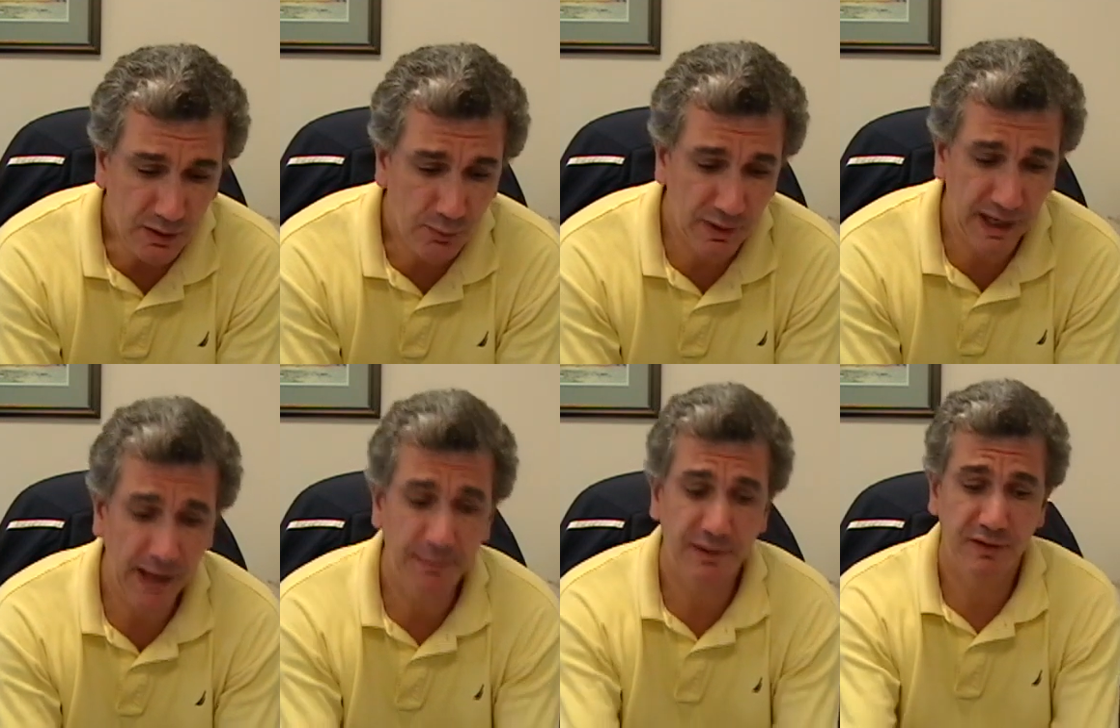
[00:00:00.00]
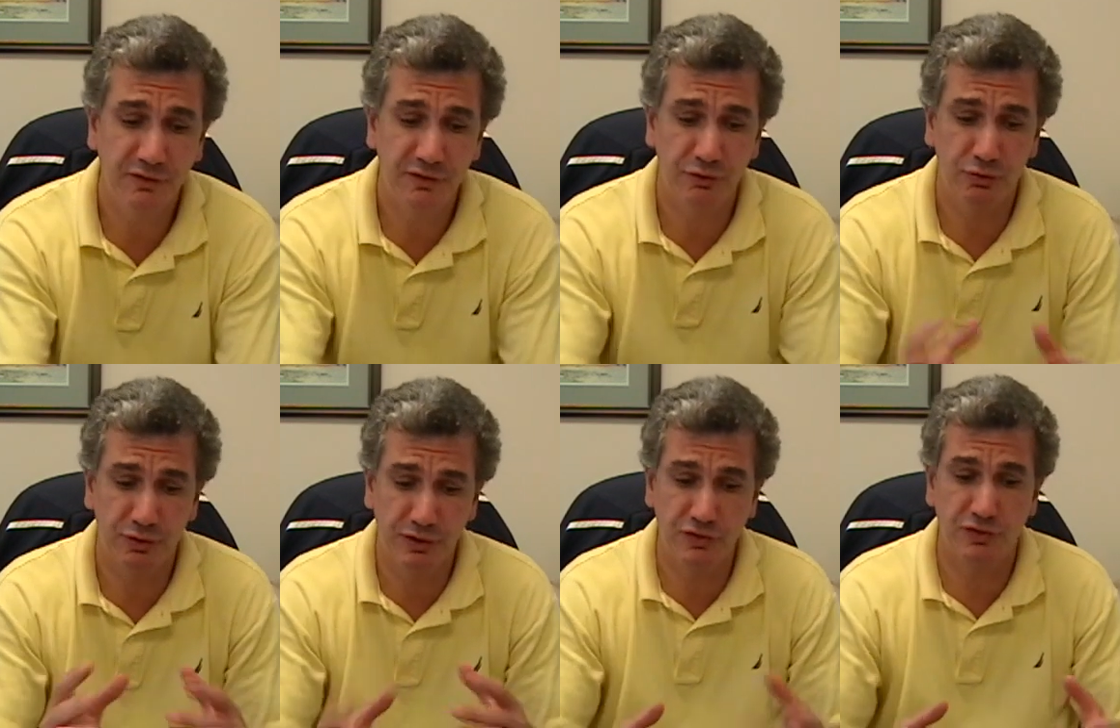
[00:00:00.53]
what happened is, is
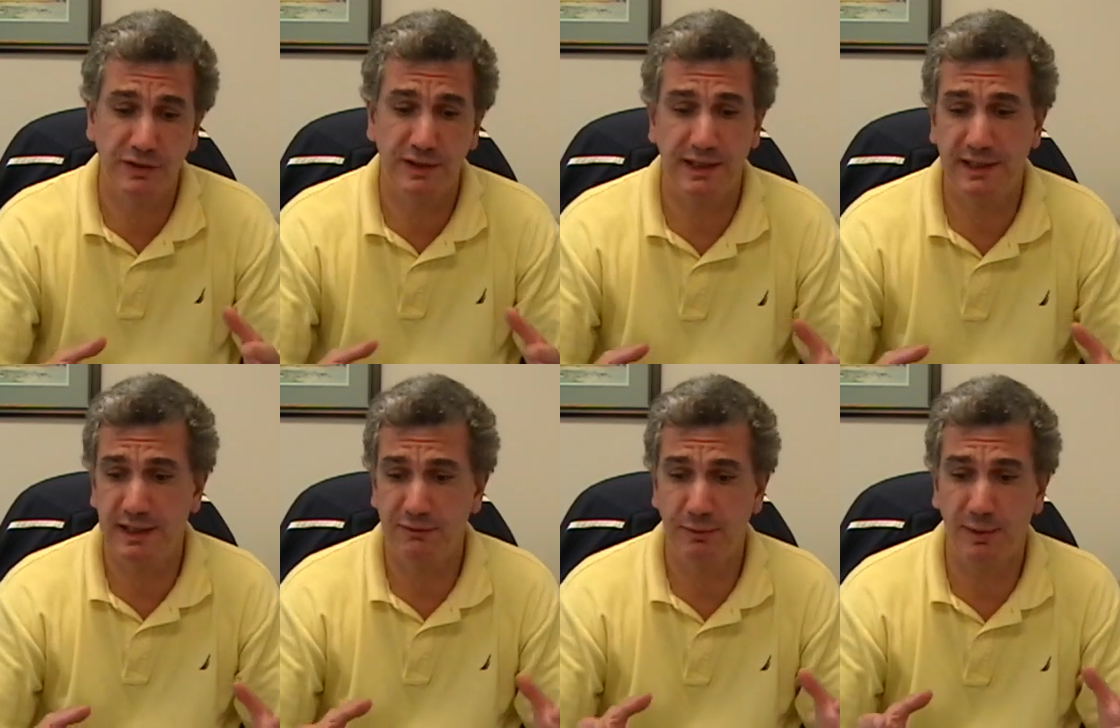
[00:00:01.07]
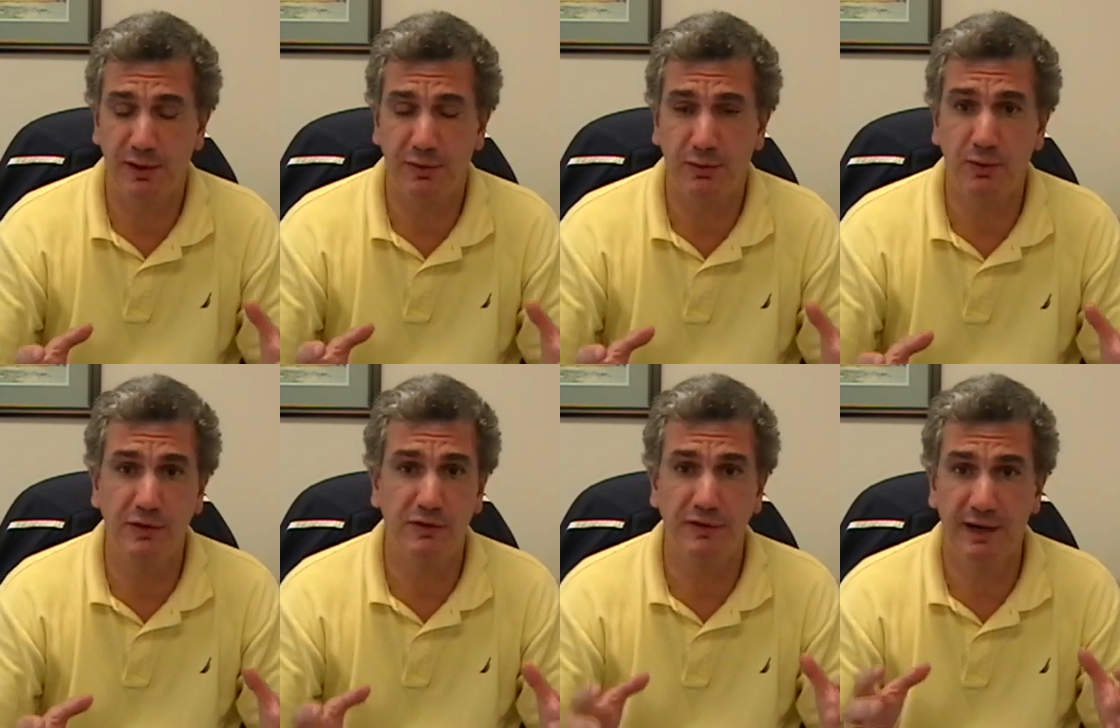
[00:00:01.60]
traditionally, like everybody
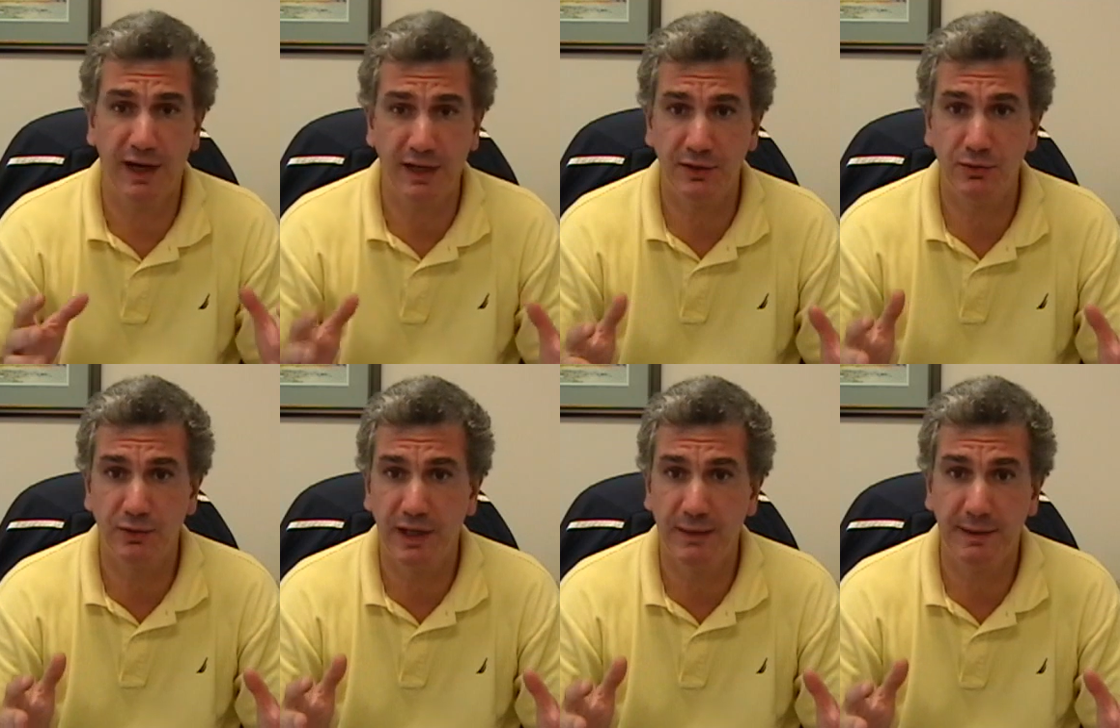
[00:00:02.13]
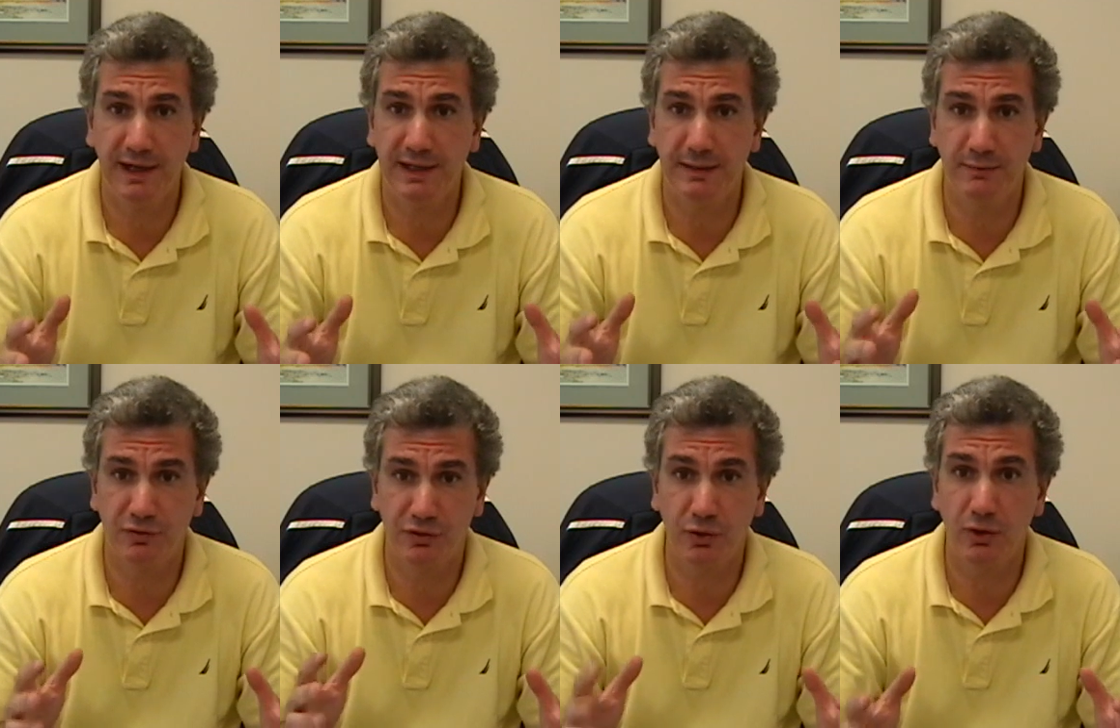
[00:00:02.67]
thought, Diaconu came at
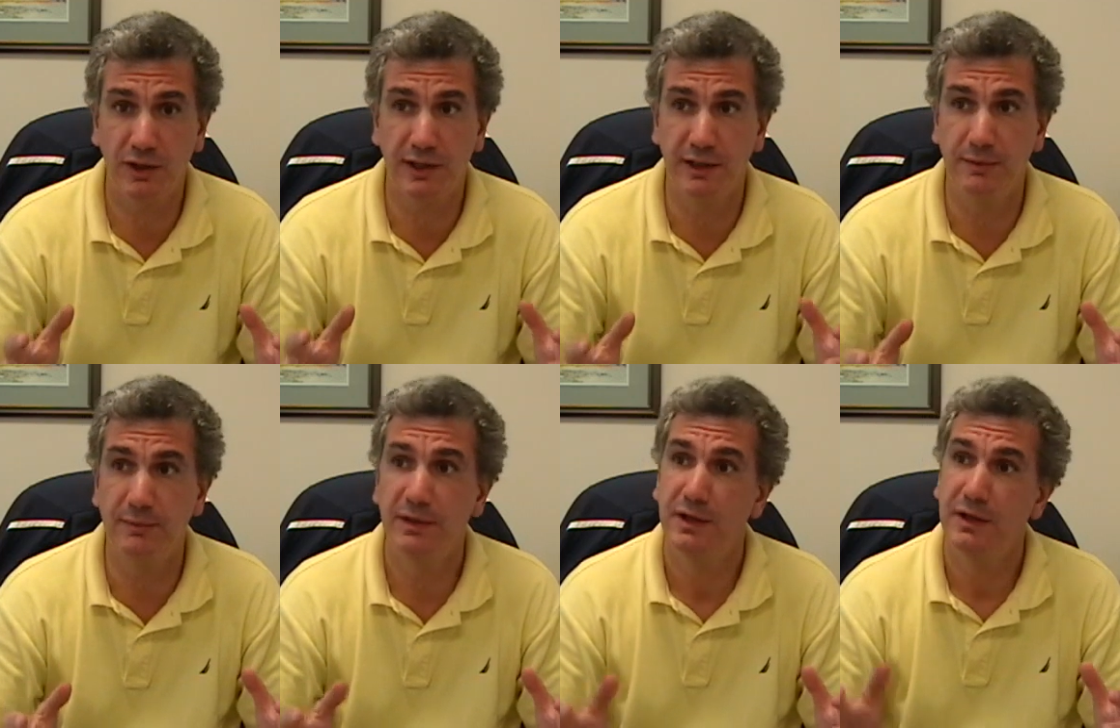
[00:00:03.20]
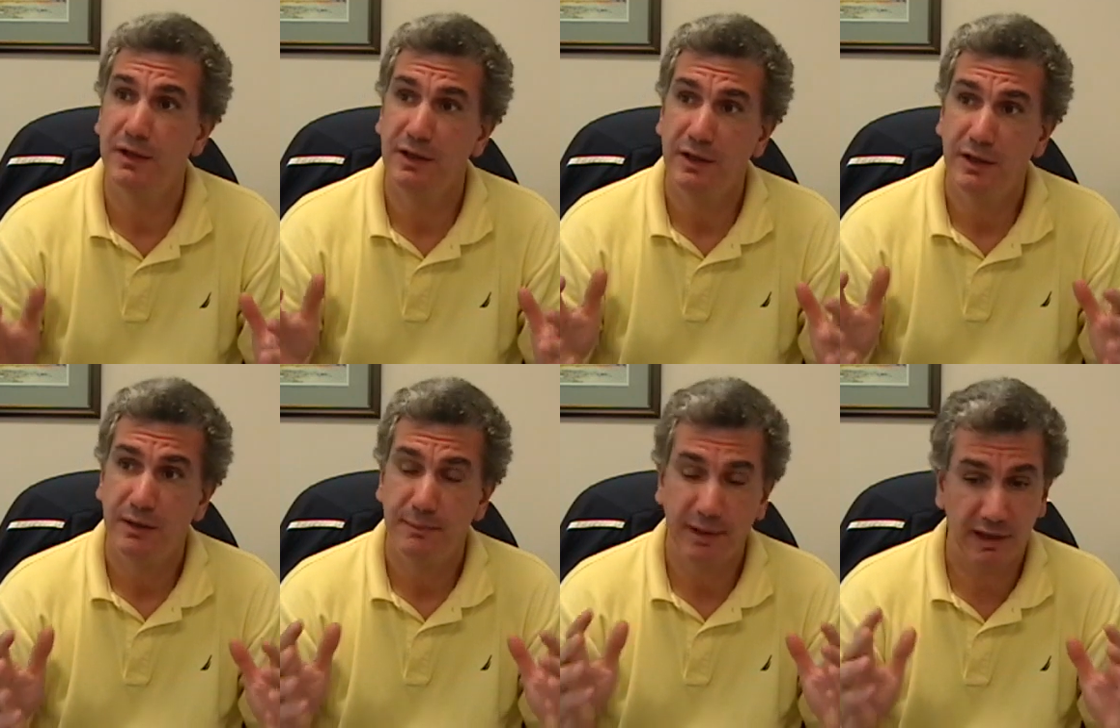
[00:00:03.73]
him, stalking him,
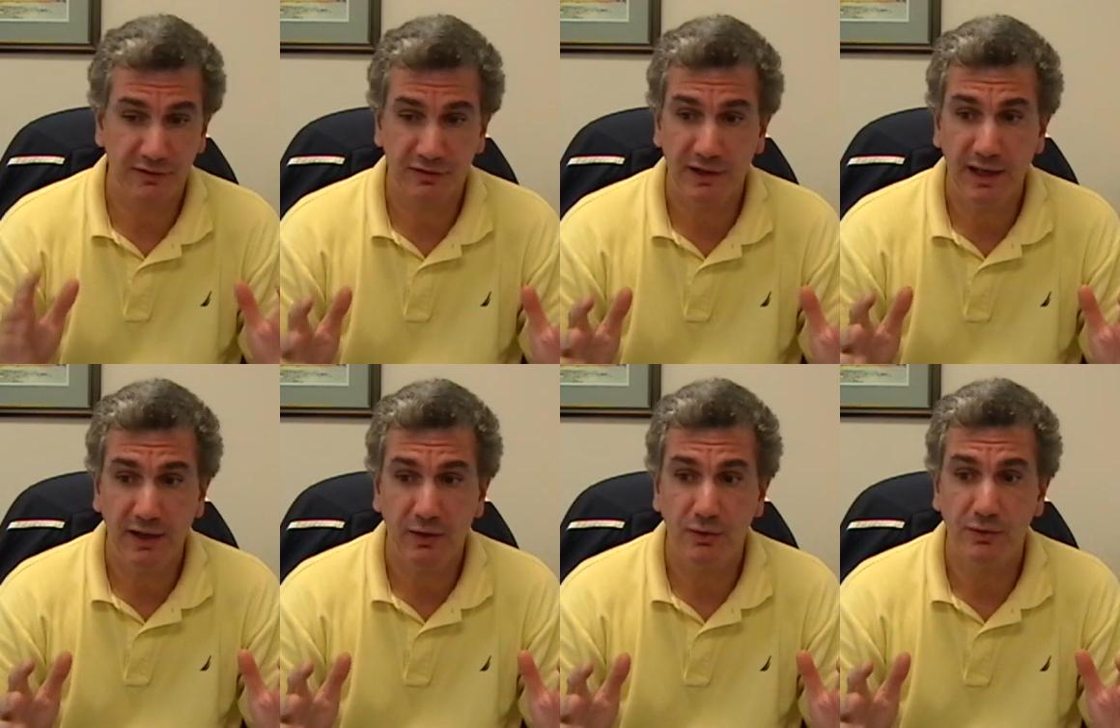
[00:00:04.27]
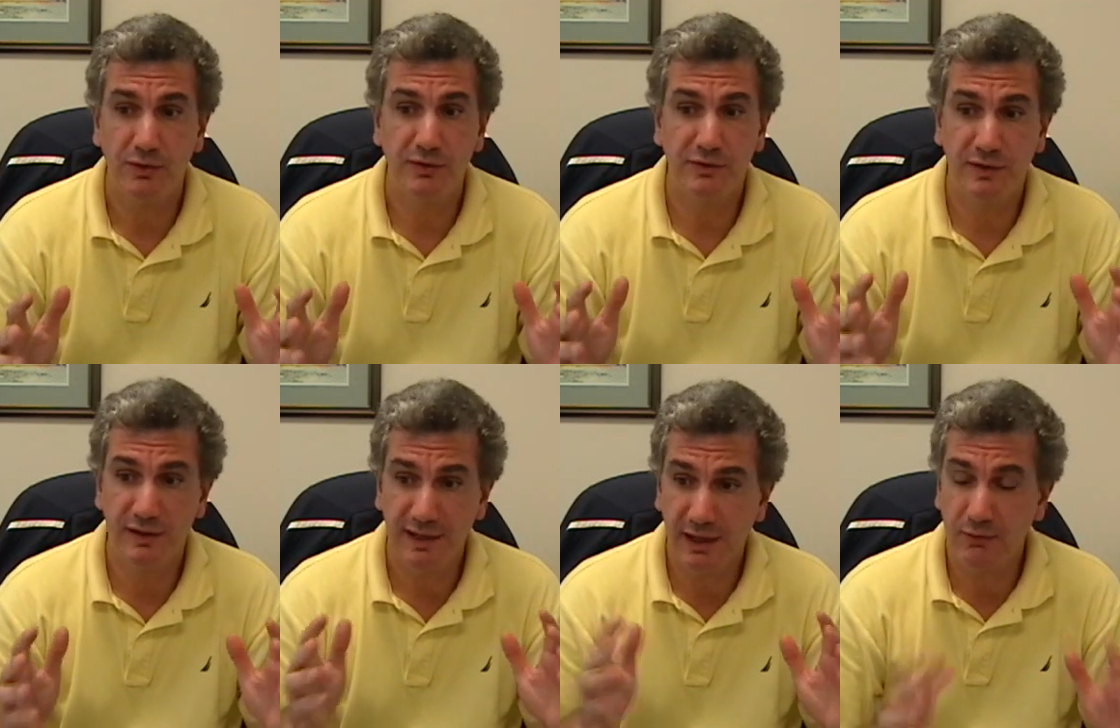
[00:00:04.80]
Pascal
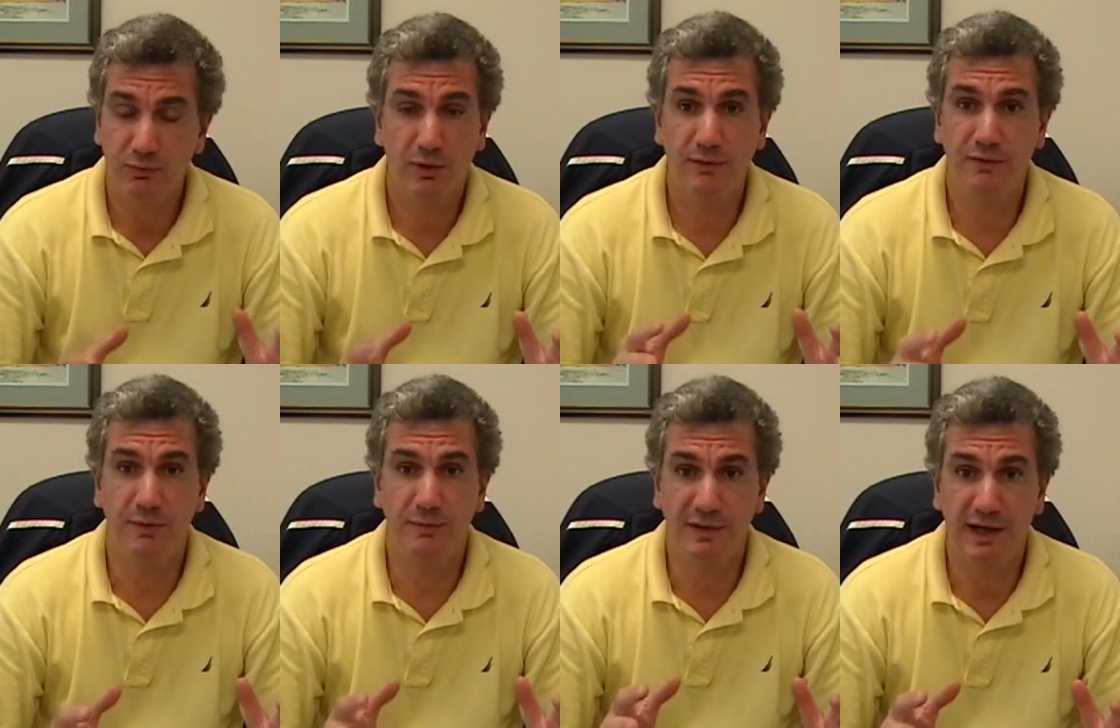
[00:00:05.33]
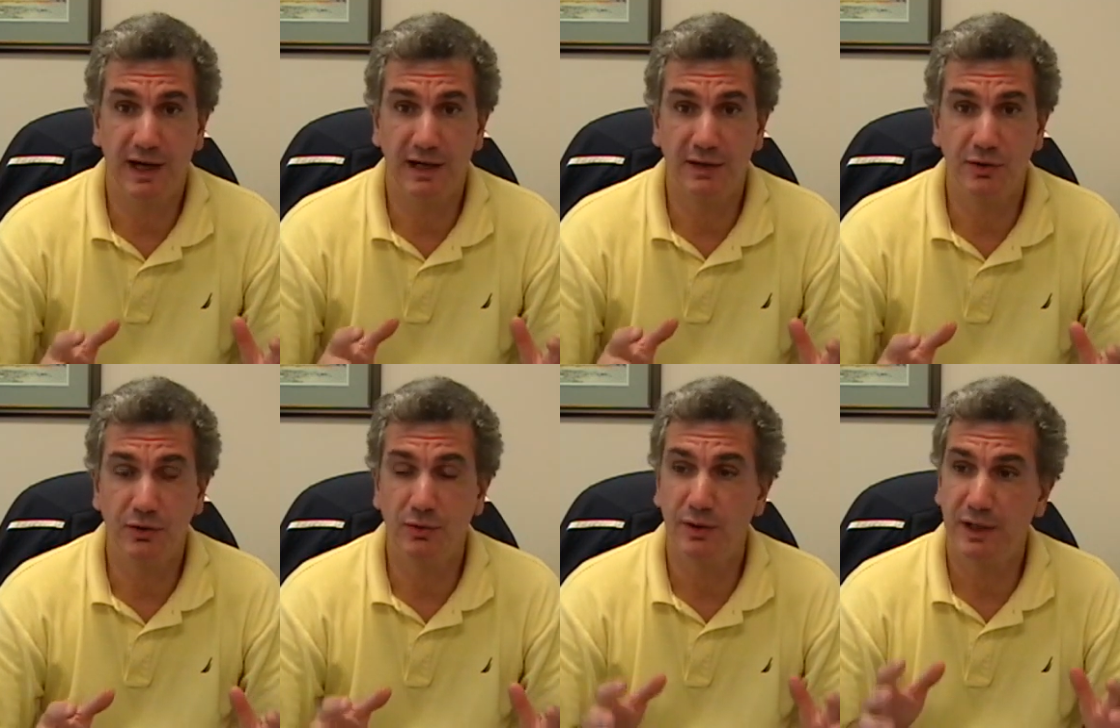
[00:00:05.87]
did not run from
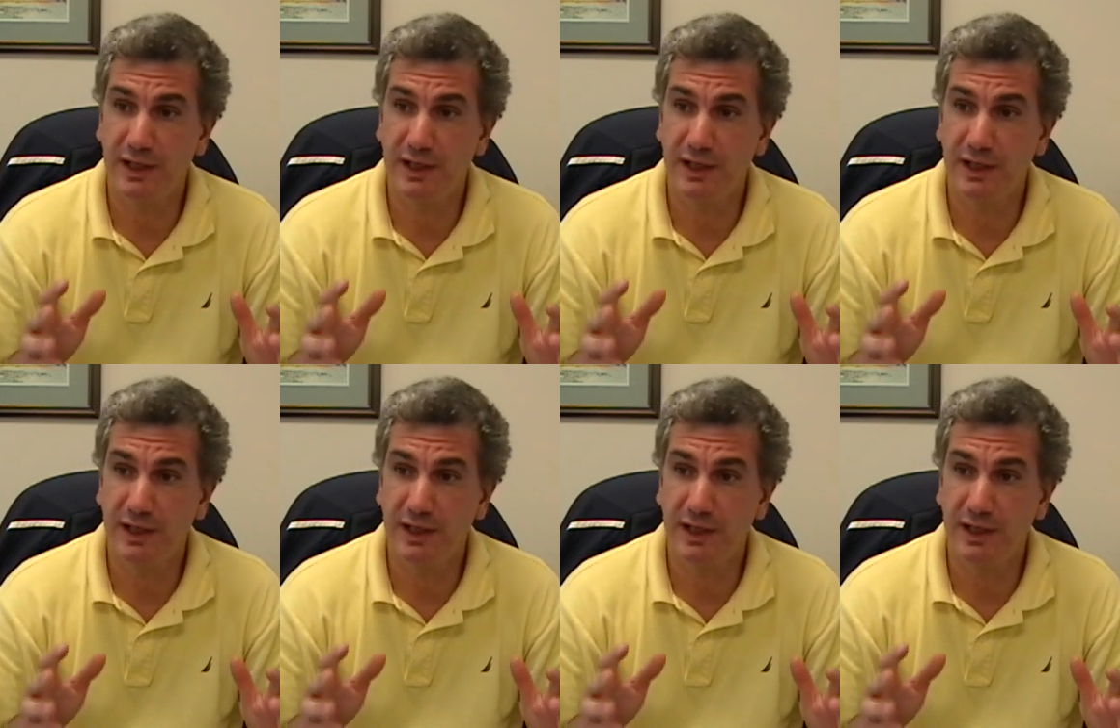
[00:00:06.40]
Diaconu.